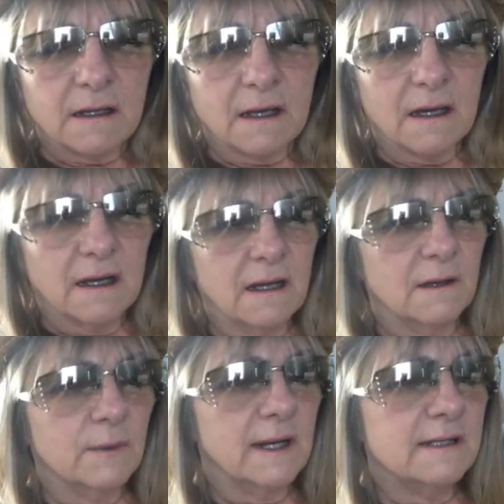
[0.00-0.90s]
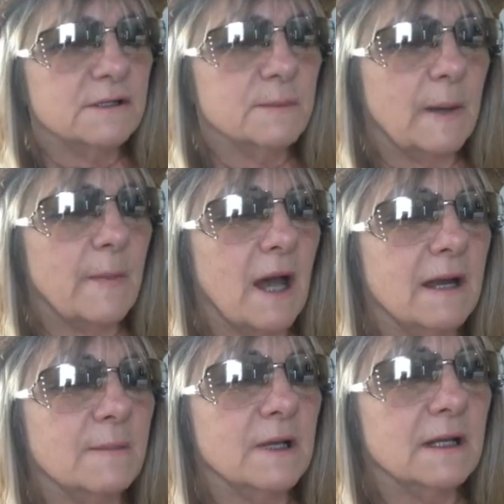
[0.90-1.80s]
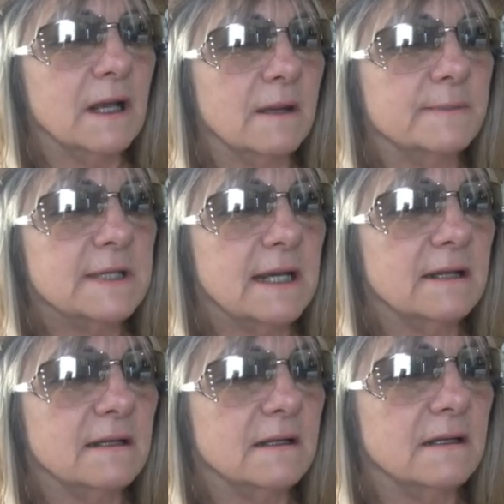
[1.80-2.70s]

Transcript: when I do my bodybuilding update.